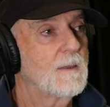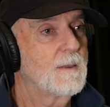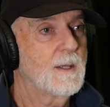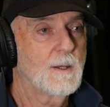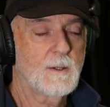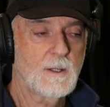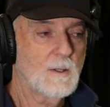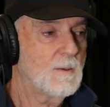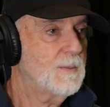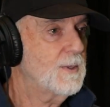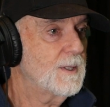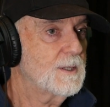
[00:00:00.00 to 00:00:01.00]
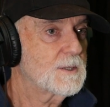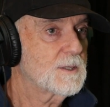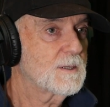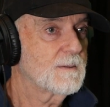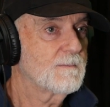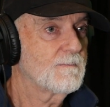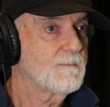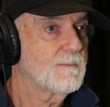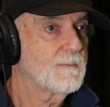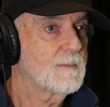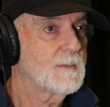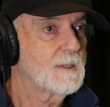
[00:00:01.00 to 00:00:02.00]
They don't go and preach.
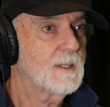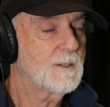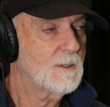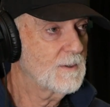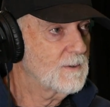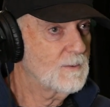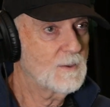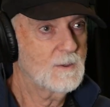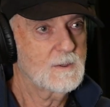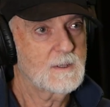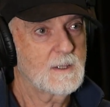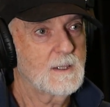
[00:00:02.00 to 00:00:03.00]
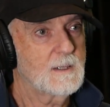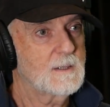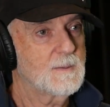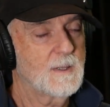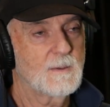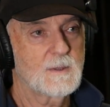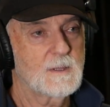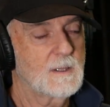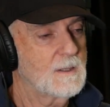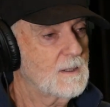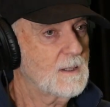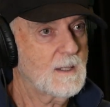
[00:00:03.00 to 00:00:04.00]
They know the rules there. These people say,
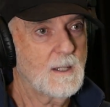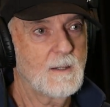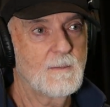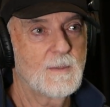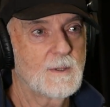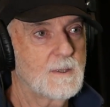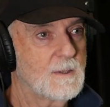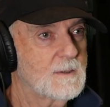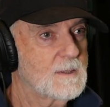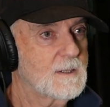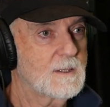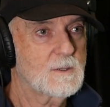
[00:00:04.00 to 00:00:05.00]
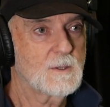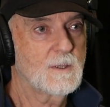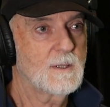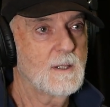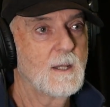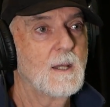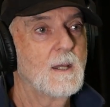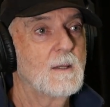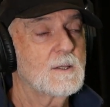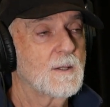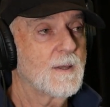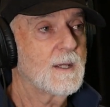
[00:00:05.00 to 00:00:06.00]
you can come, but don't start trying to.
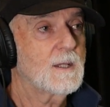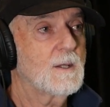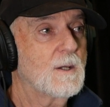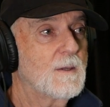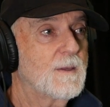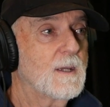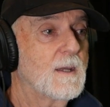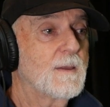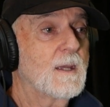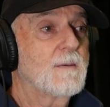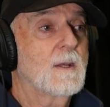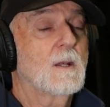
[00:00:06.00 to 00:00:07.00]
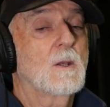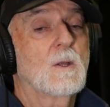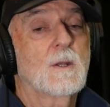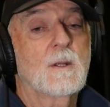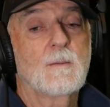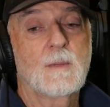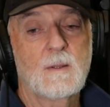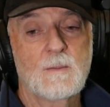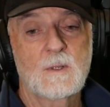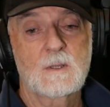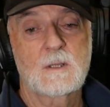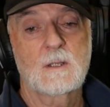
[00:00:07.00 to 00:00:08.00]
So they go there, and they've had a lot of
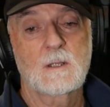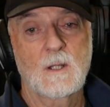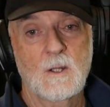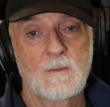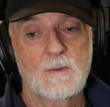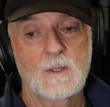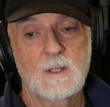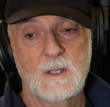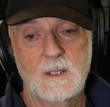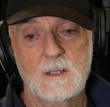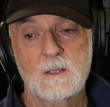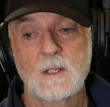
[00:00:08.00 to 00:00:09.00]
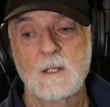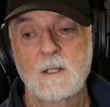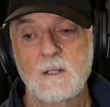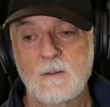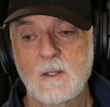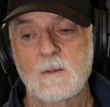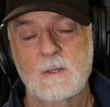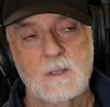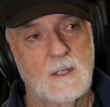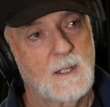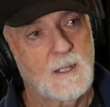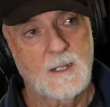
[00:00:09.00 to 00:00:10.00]
members over the years who come and
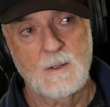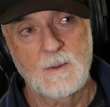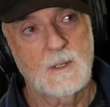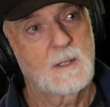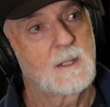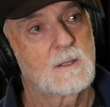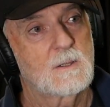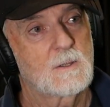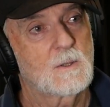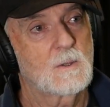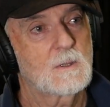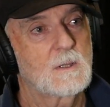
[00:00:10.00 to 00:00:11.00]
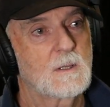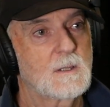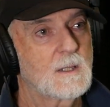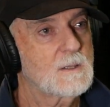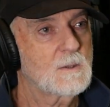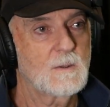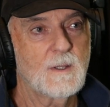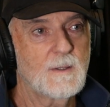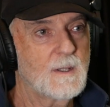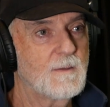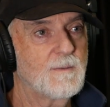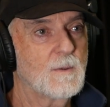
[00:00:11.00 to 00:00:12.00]
said, hey, I really need to talk to you. That's all they're
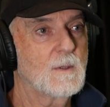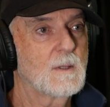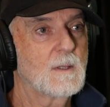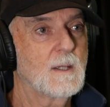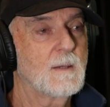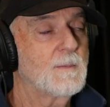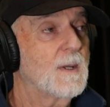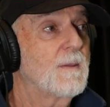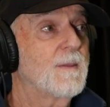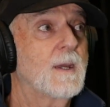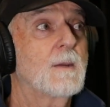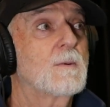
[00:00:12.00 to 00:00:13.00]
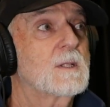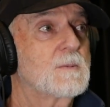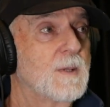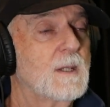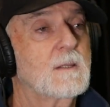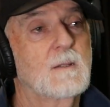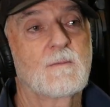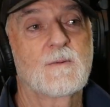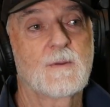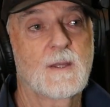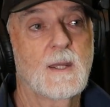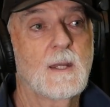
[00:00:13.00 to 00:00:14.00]
there for. And they respect them
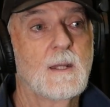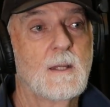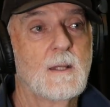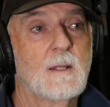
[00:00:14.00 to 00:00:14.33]
for that